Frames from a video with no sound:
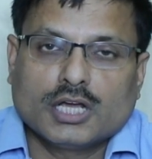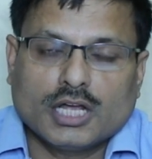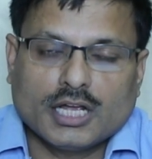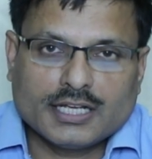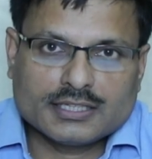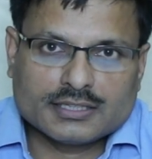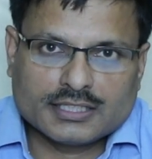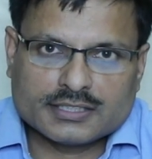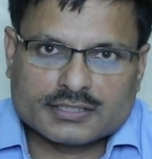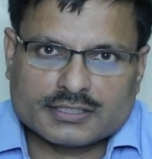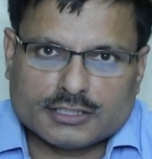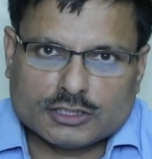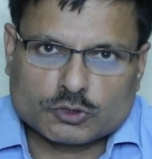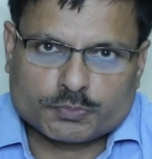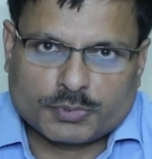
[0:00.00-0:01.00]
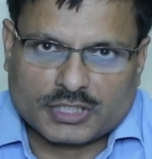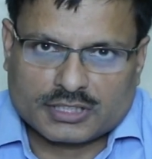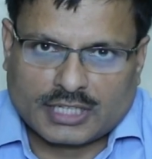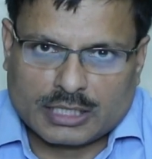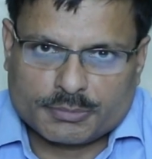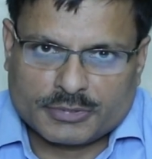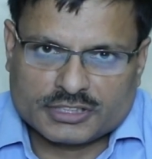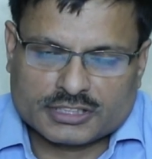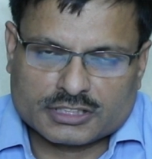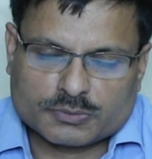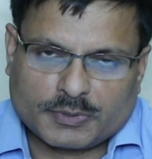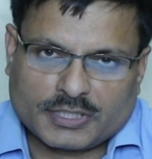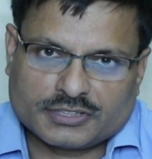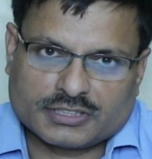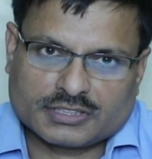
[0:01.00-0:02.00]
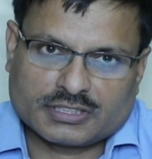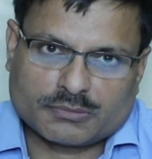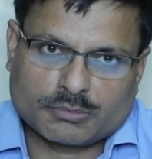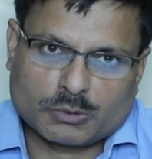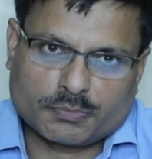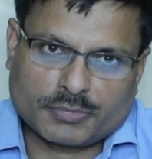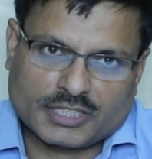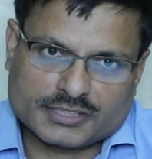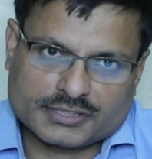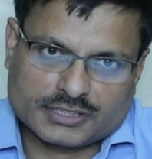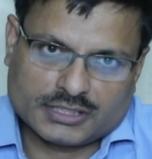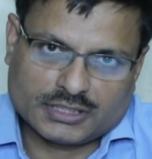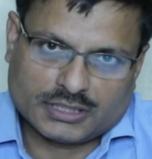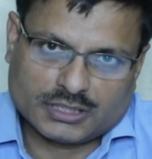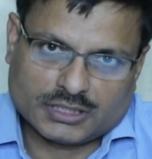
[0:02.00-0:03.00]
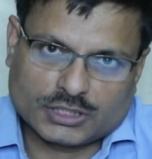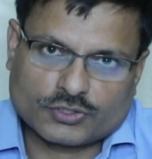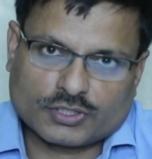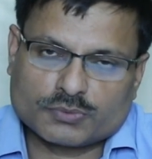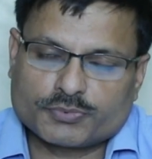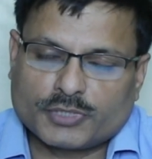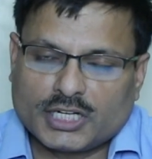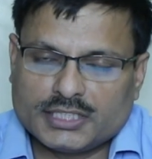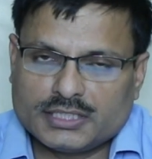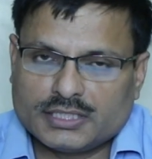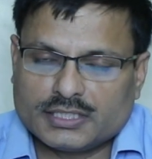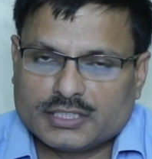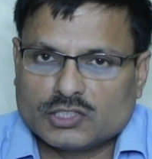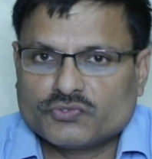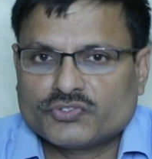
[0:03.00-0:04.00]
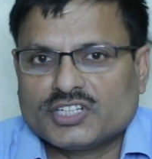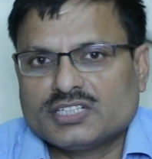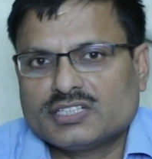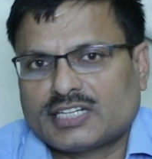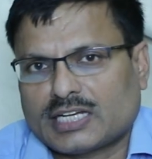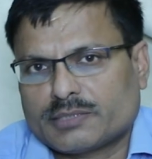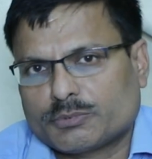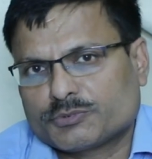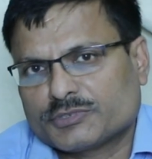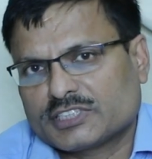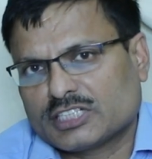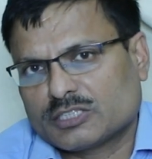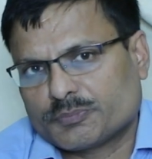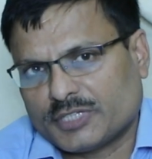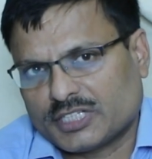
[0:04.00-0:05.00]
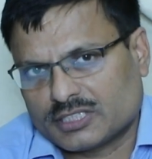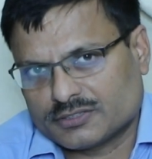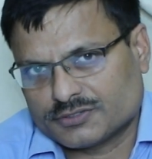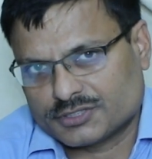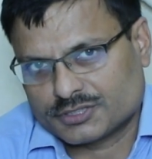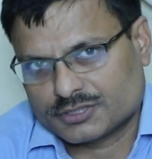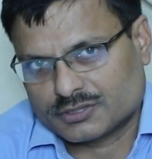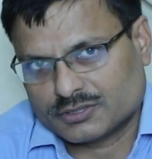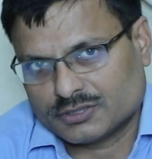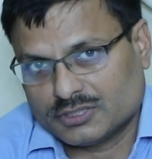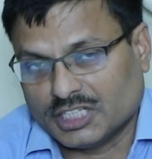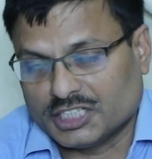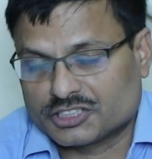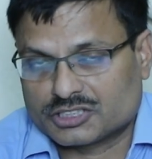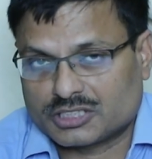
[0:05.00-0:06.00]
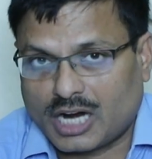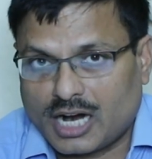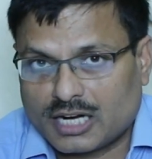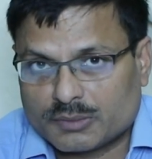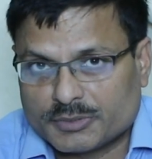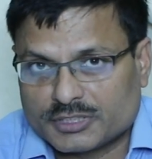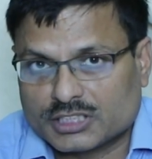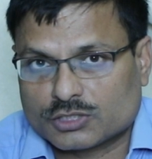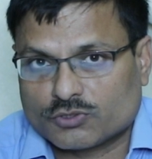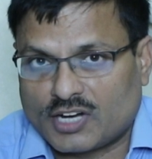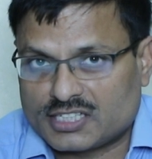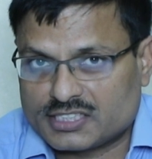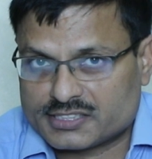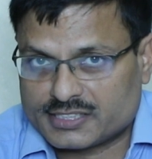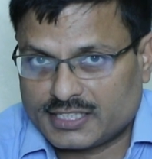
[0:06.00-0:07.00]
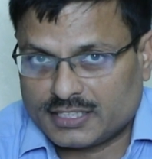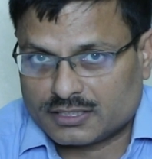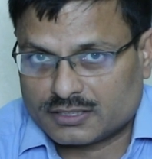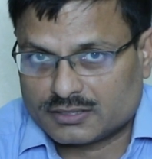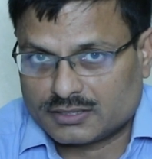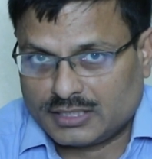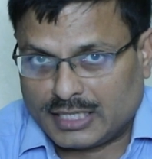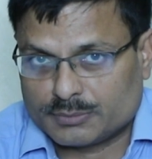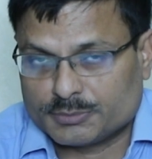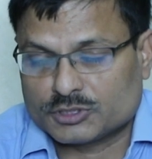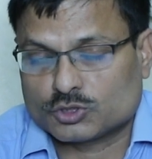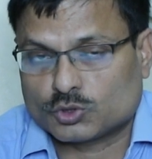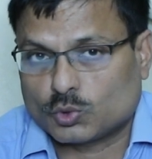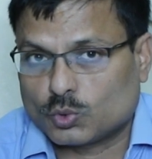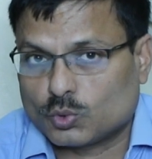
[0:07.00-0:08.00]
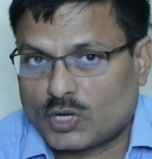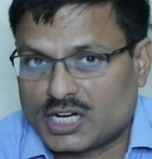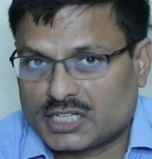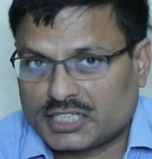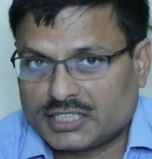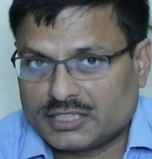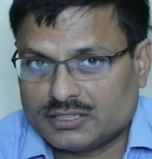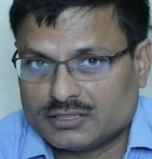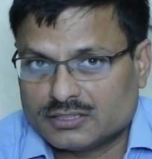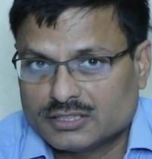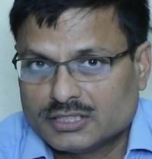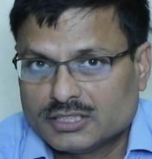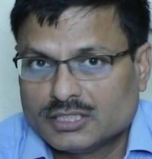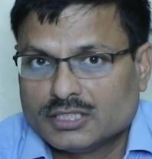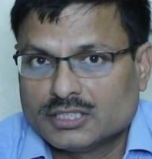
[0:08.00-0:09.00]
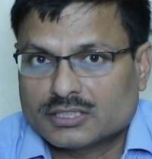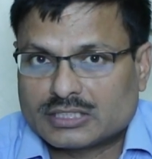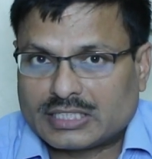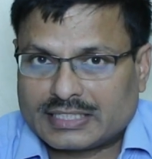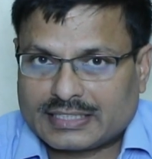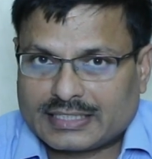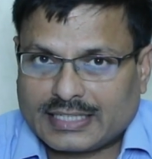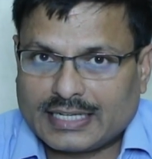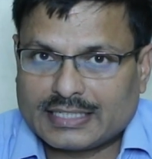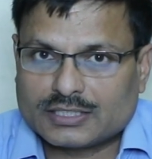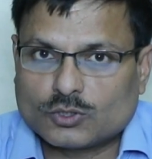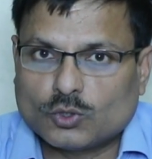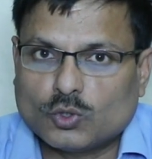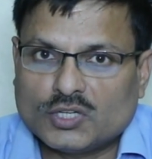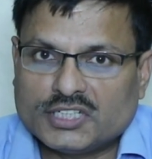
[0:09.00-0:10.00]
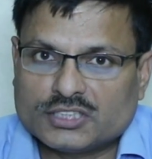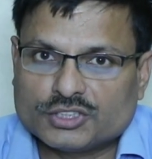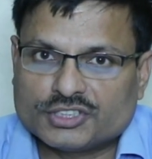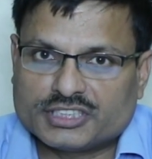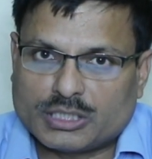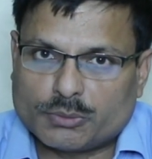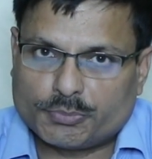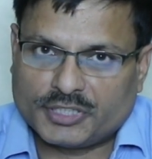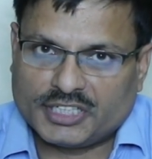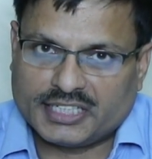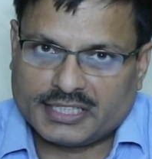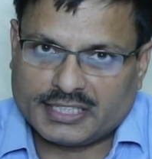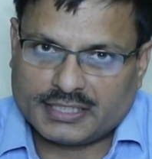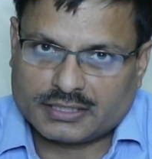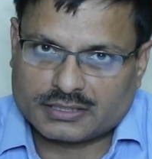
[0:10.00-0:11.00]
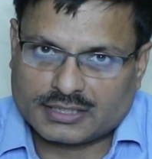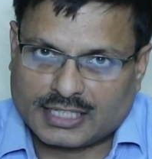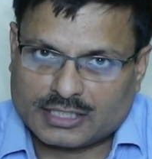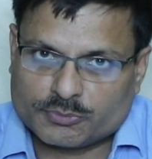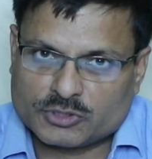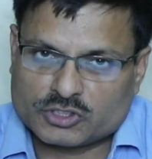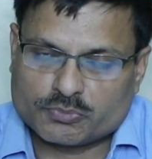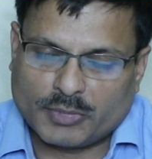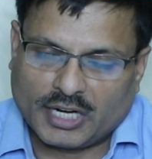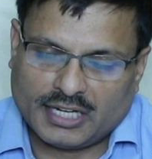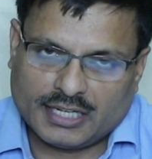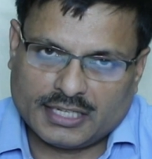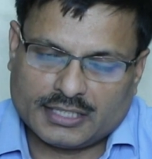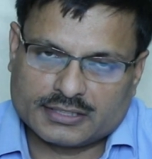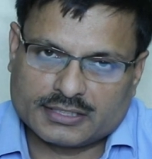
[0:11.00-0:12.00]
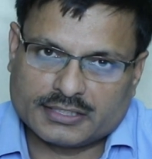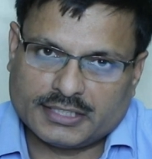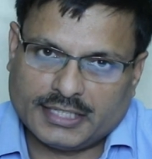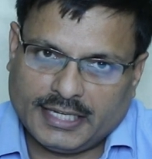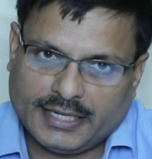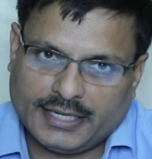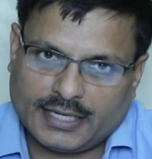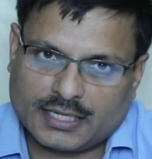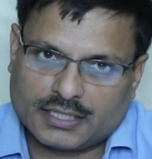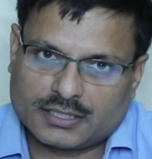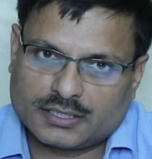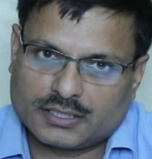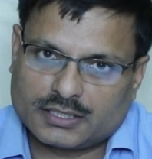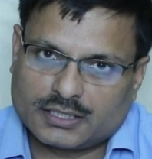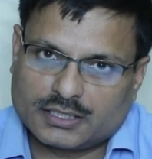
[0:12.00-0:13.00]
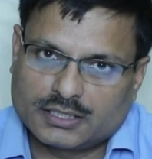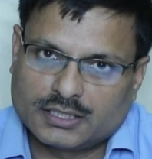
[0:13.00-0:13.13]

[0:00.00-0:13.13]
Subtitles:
In the diplegic spastic cerebral palsy, you can find different types of the gait patterns. They start with the commonest gait, that means toe walking, then can go in the jumping gait, that means bending the knee and